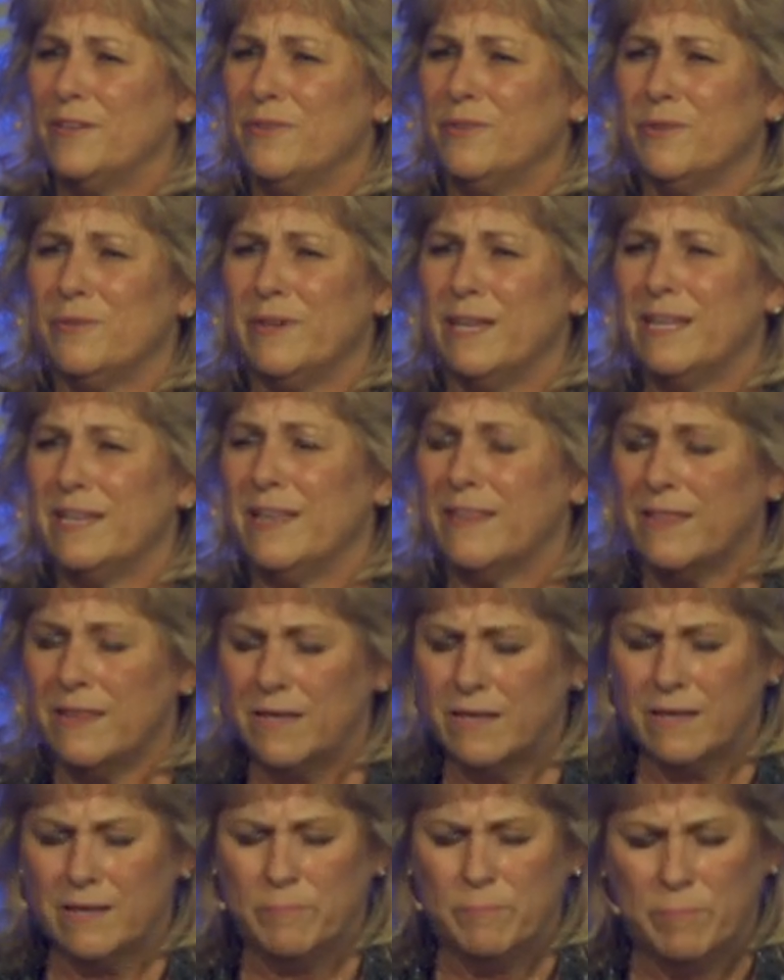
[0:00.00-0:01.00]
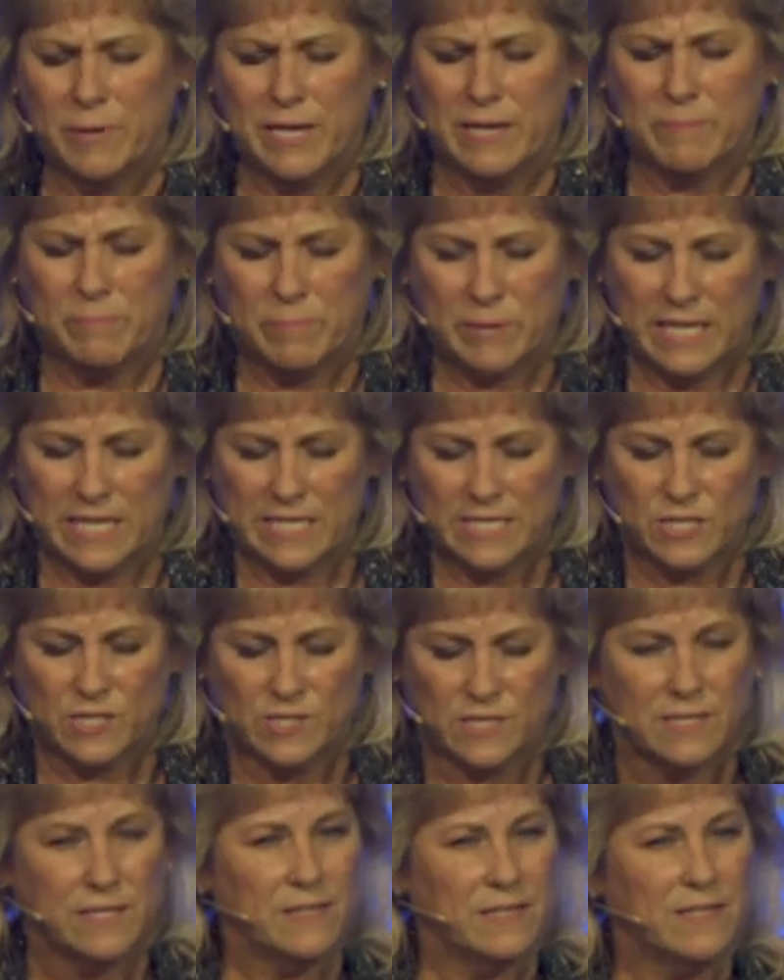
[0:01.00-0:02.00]
you're anything but
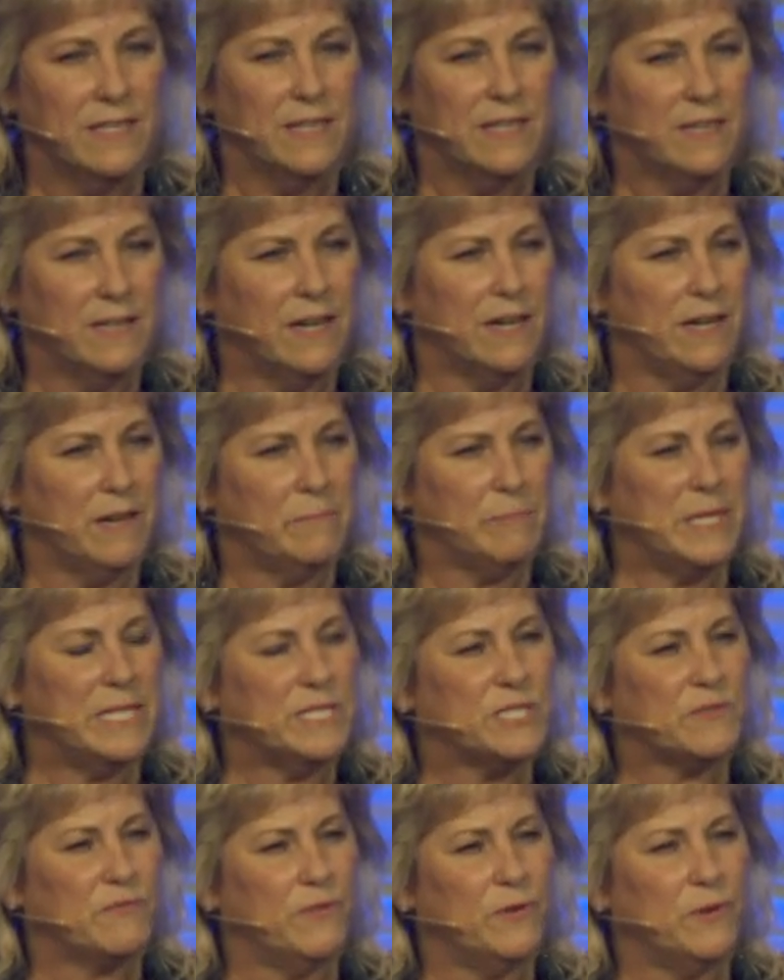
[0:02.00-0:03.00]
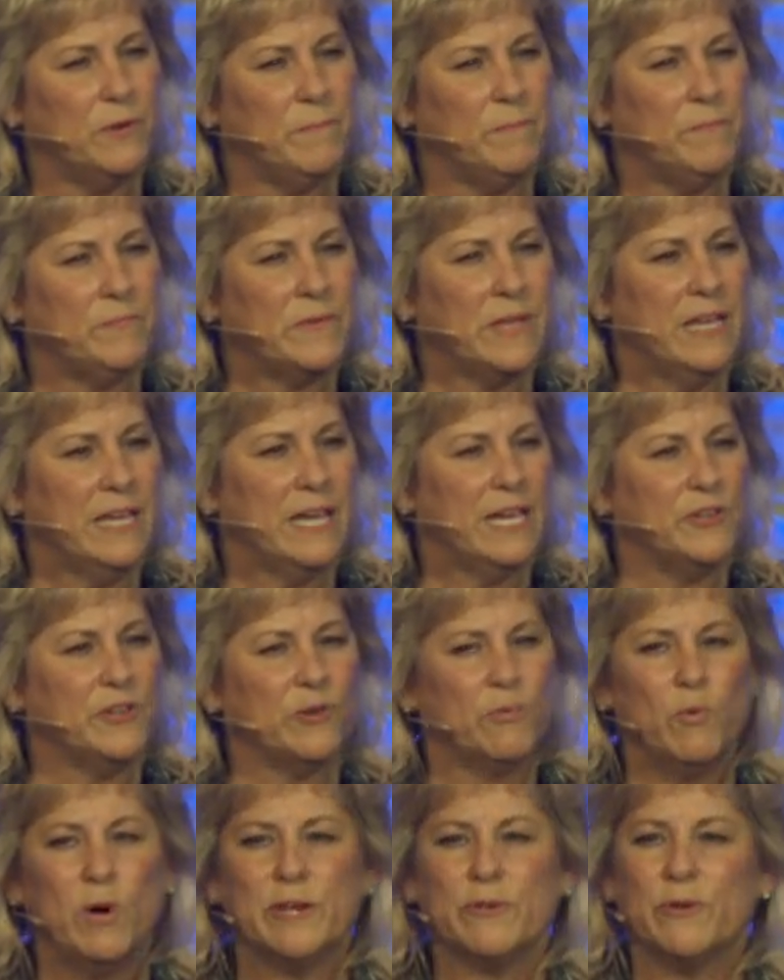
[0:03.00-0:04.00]
peace, uh, peaceful. And you're
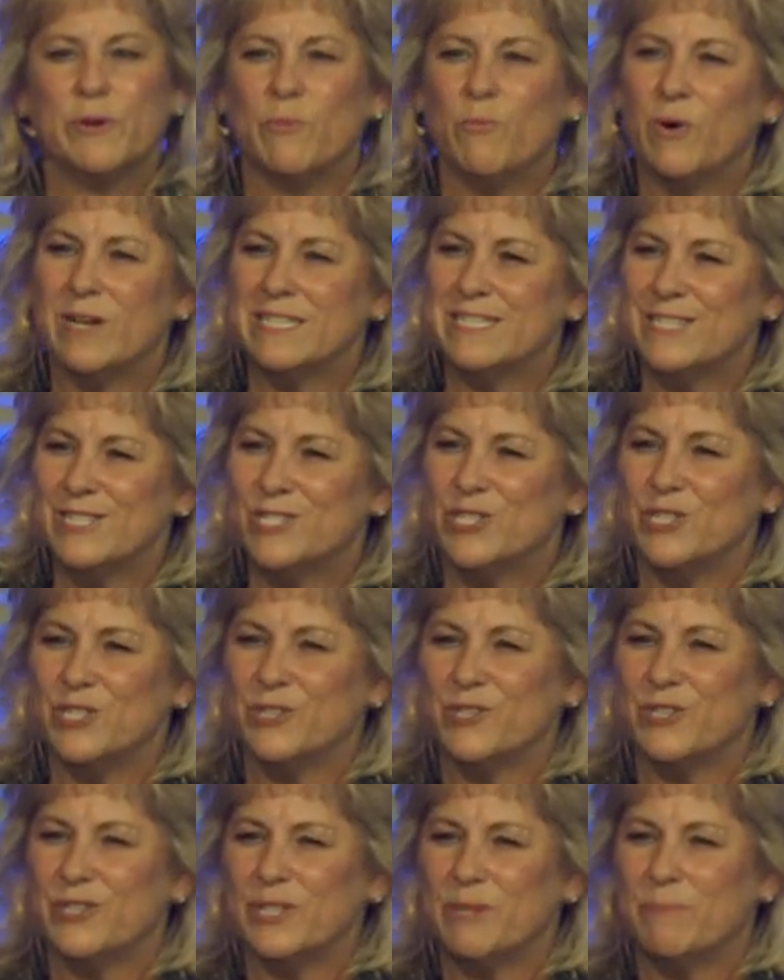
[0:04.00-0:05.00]
wondering, what is this year going to